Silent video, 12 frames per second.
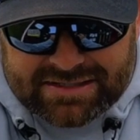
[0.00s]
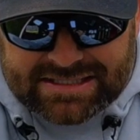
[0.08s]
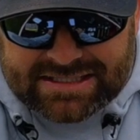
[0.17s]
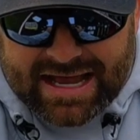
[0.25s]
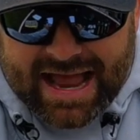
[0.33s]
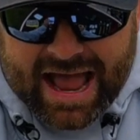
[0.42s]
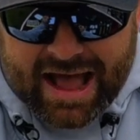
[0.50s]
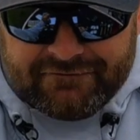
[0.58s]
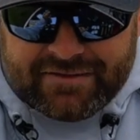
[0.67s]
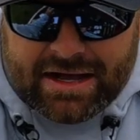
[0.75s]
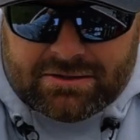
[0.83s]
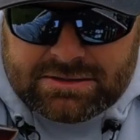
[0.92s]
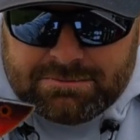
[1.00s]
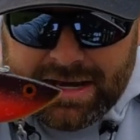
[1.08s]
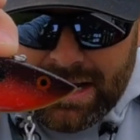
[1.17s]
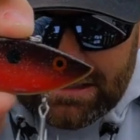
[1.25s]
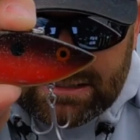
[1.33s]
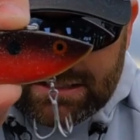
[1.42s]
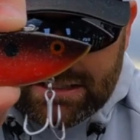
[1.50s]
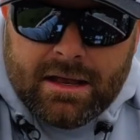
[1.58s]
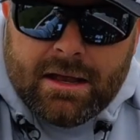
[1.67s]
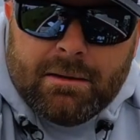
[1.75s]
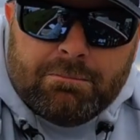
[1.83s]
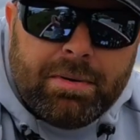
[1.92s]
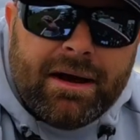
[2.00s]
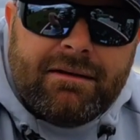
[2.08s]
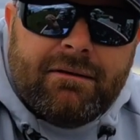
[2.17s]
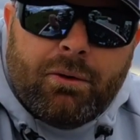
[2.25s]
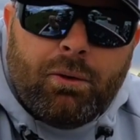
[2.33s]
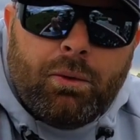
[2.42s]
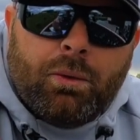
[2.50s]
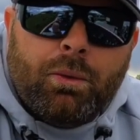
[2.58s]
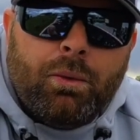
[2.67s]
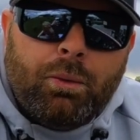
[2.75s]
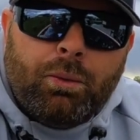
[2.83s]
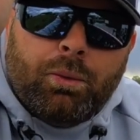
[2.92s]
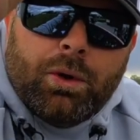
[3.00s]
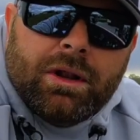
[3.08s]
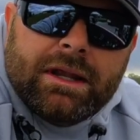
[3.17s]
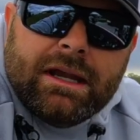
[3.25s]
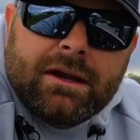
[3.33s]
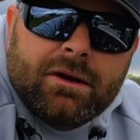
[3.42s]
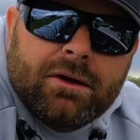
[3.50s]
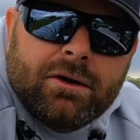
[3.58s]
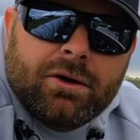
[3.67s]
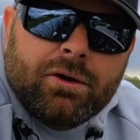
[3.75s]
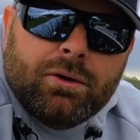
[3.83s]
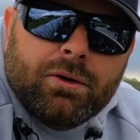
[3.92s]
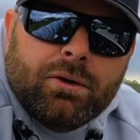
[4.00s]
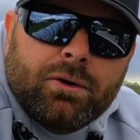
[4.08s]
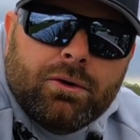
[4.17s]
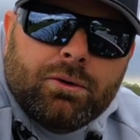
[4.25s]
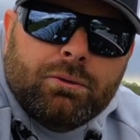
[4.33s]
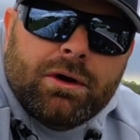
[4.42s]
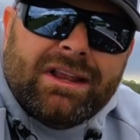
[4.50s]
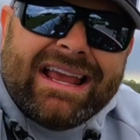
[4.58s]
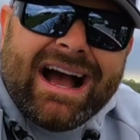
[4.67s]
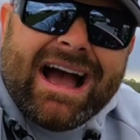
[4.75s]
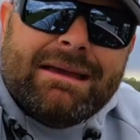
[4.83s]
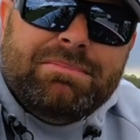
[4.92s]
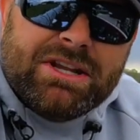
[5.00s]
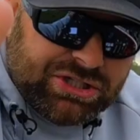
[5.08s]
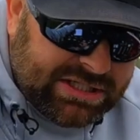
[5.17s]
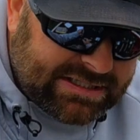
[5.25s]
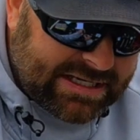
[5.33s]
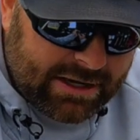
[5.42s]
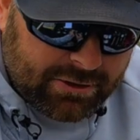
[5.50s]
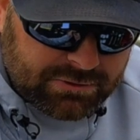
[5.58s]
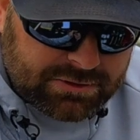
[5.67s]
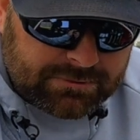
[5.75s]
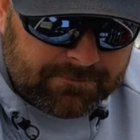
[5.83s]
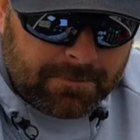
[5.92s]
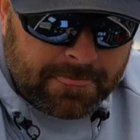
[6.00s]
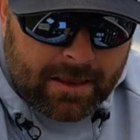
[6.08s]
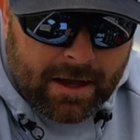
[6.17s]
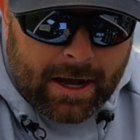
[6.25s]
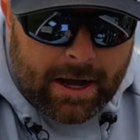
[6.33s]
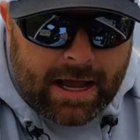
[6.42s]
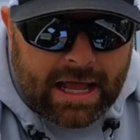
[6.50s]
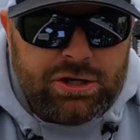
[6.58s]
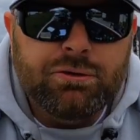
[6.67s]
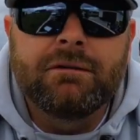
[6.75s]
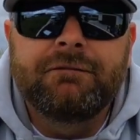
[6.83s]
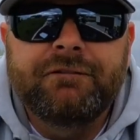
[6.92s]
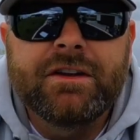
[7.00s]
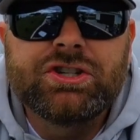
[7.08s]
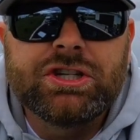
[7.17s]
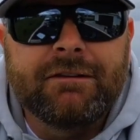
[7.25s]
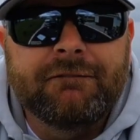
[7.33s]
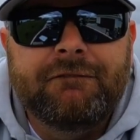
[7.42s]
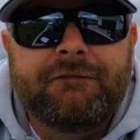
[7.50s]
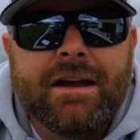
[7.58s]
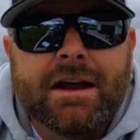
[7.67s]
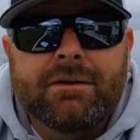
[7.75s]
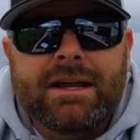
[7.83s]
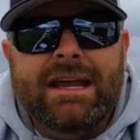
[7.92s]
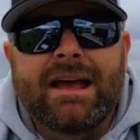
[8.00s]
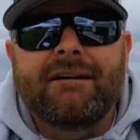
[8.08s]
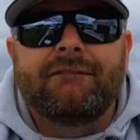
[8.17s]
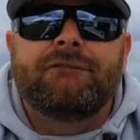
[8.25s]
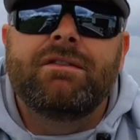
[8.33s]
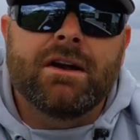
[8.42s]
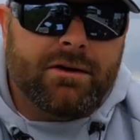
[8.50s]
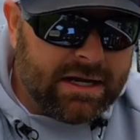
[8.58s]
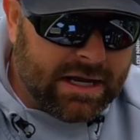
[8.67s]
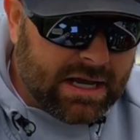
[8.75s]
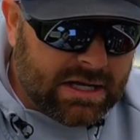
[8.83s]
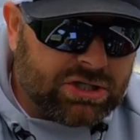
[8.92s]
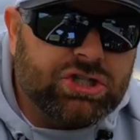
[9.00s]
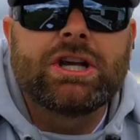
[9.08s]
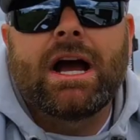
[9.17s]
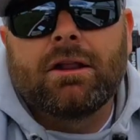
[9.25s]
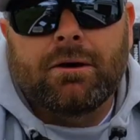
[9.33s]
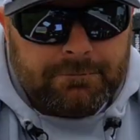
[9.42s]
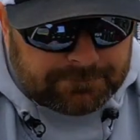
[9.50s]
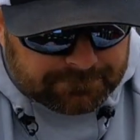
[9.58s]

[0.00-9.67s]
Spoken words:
is a half ounce bait, but really, really high pitchy sound, and you can fish it very, very shallow.